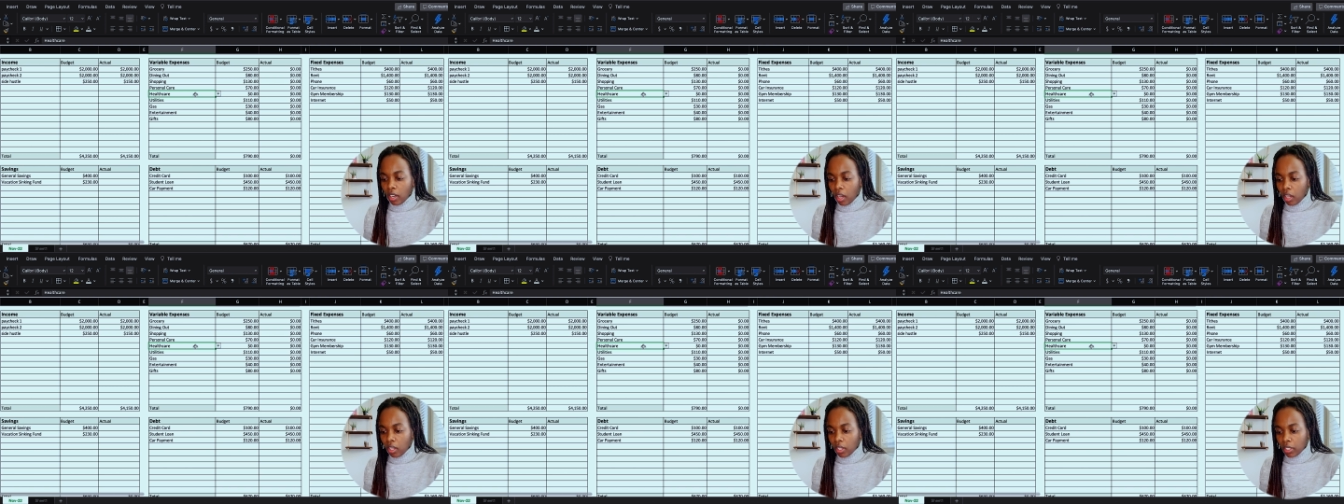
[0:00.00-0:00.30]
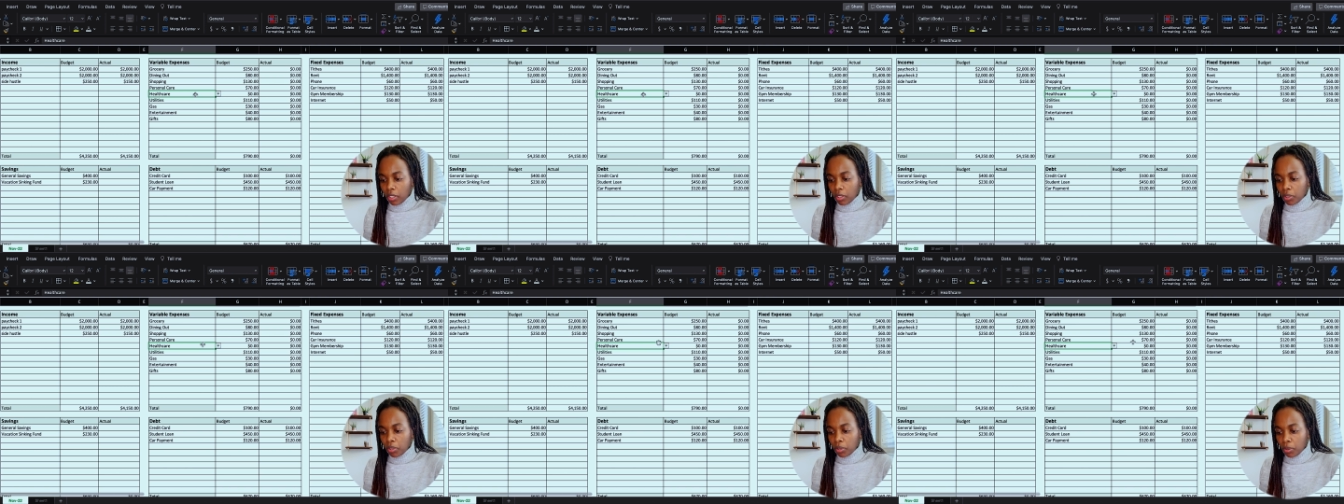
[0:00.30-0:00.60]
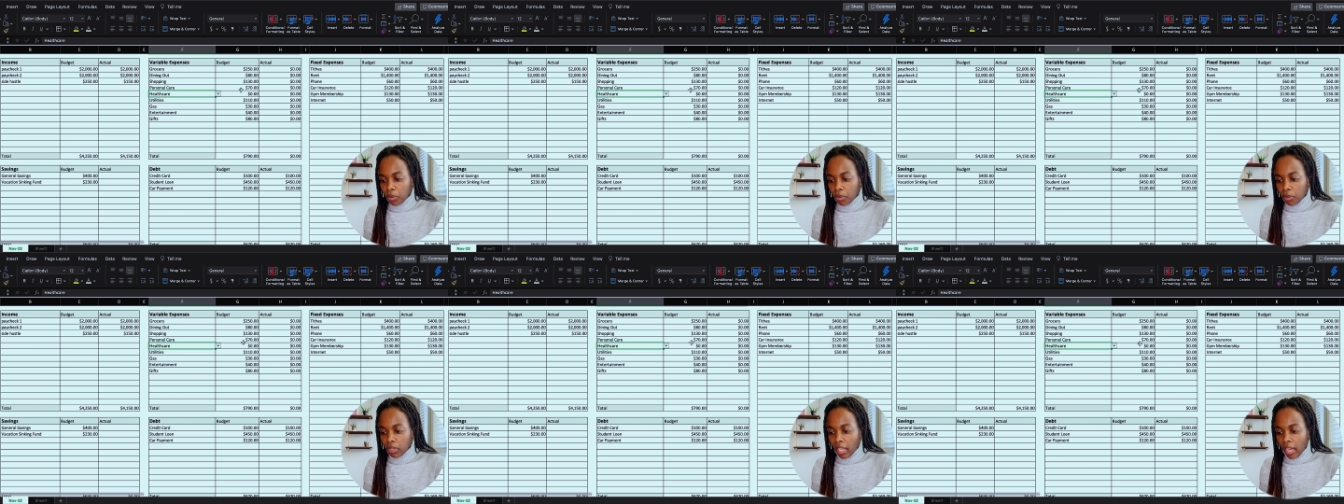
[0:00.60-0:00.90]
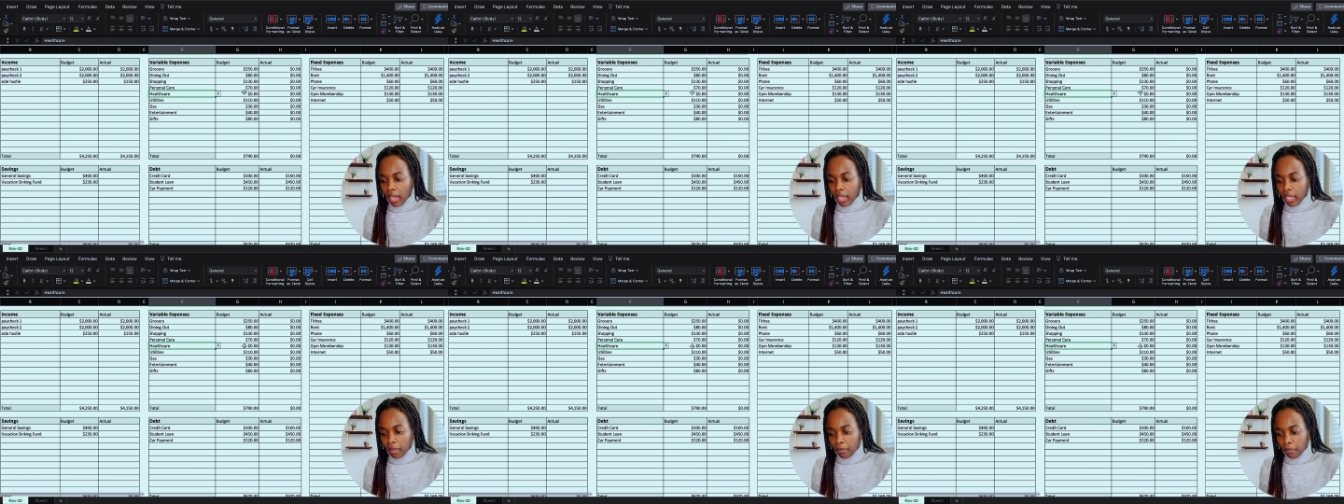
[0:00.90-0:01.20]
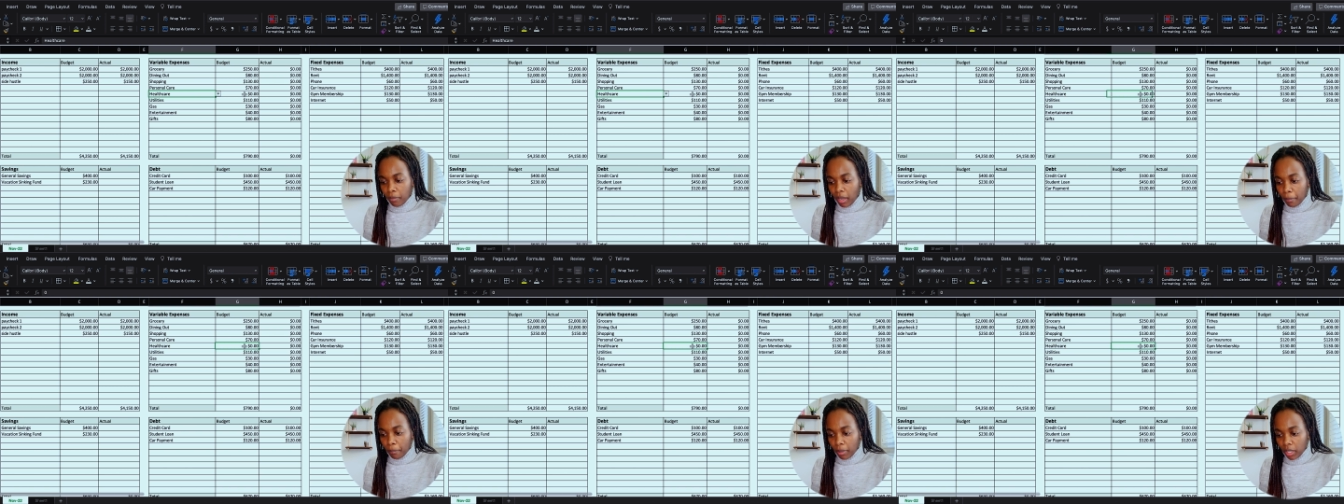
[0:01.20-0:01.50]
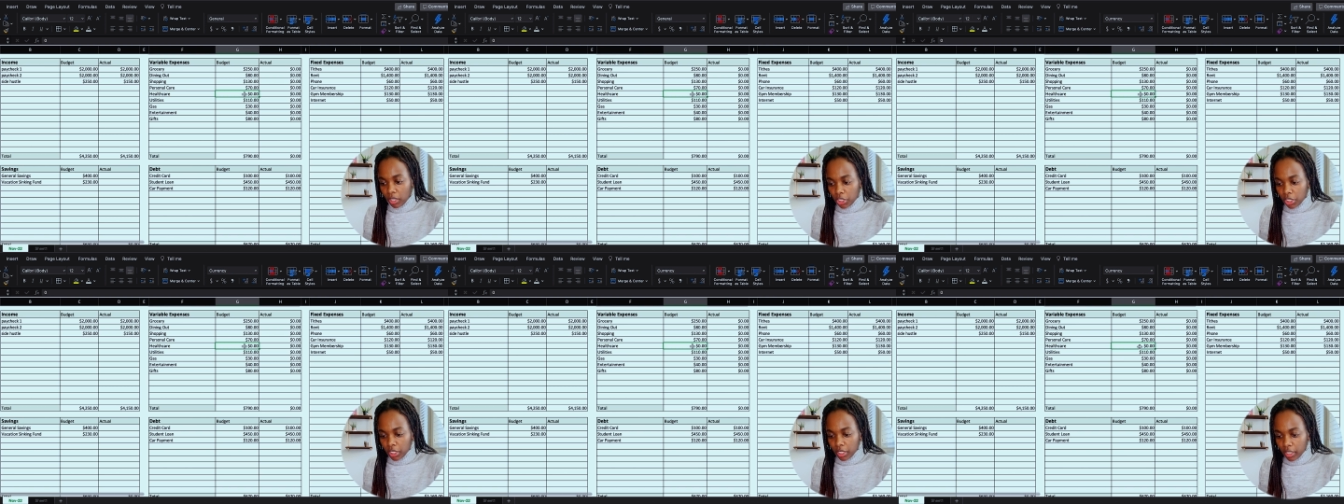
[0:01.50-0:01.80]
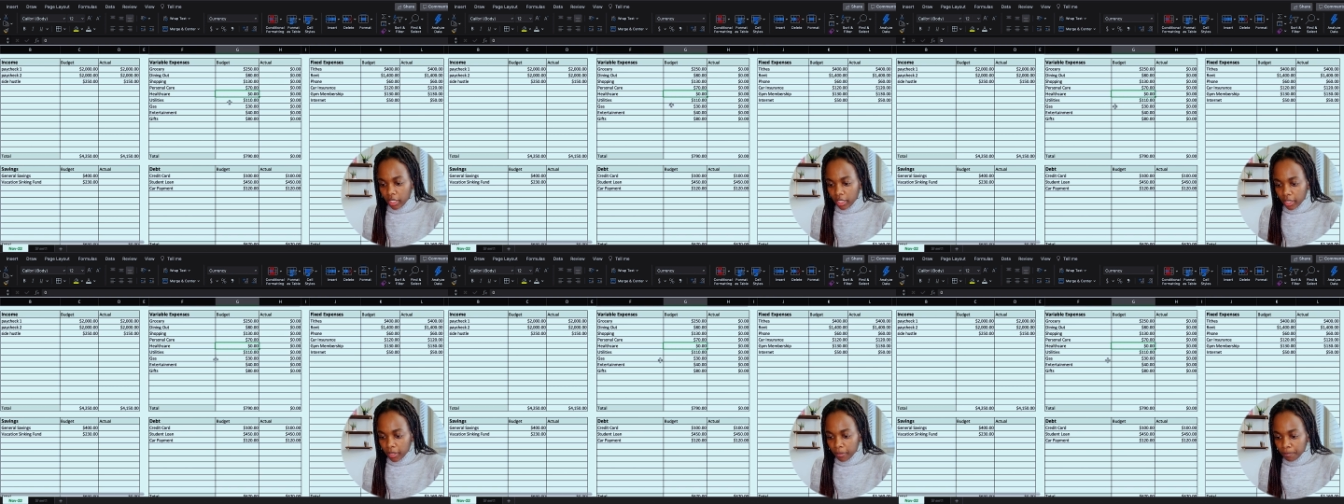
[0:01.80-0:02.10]
I'll include that in my budget
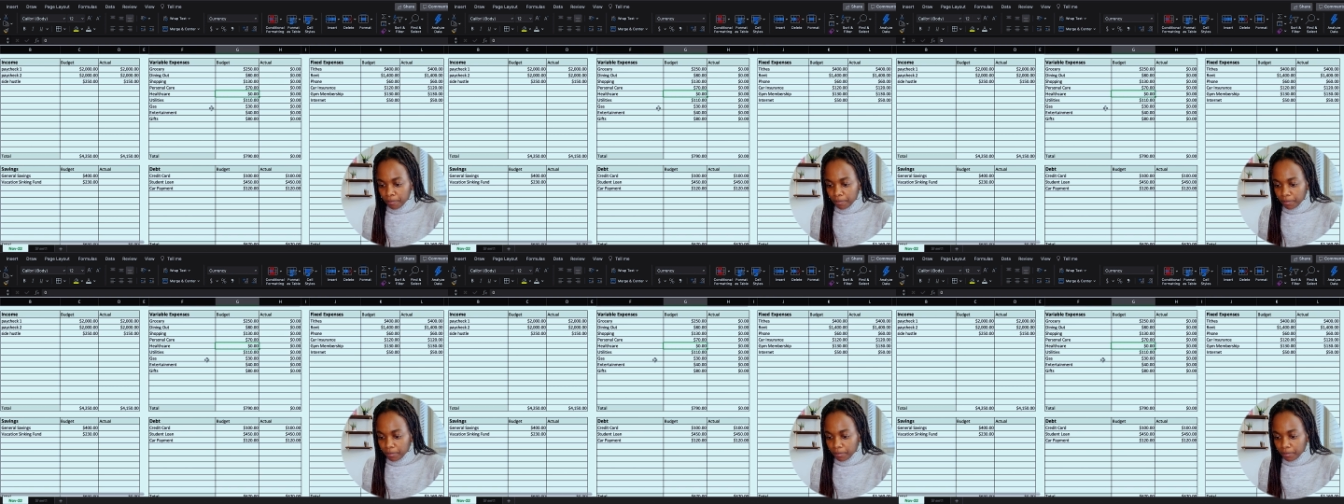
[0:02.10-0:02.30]
here.